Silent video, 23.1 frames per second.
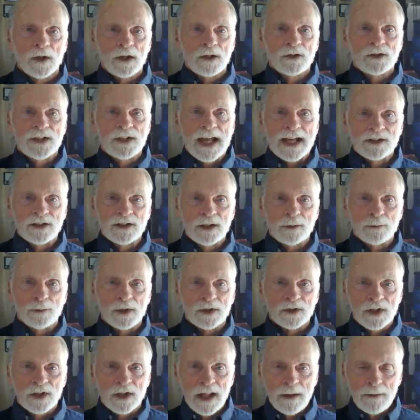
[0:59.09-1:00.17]
It's that
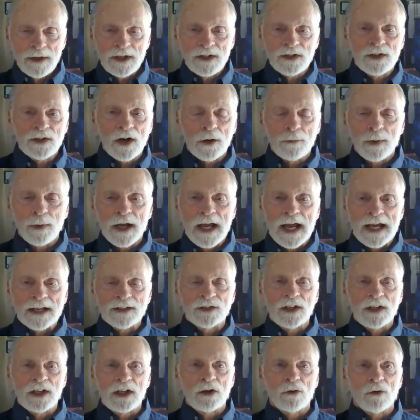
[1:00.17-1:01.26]
simple. So let me start by
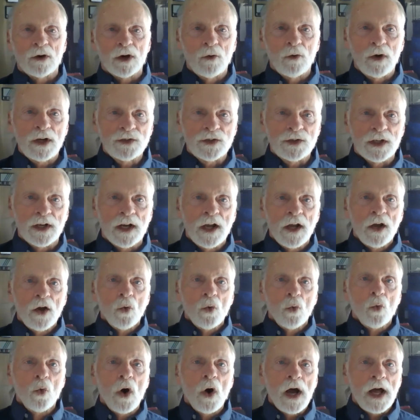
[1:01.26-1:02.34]
asking you a question.
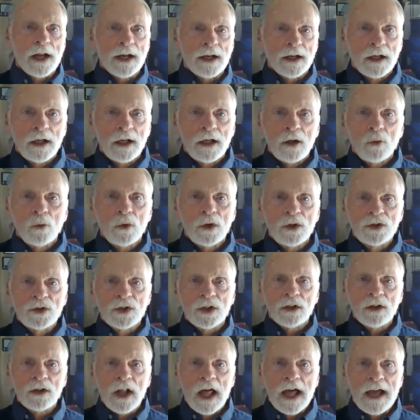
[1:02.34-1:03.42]
What would
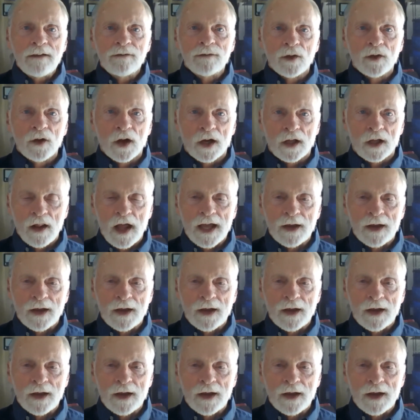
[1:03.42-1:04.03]
your life look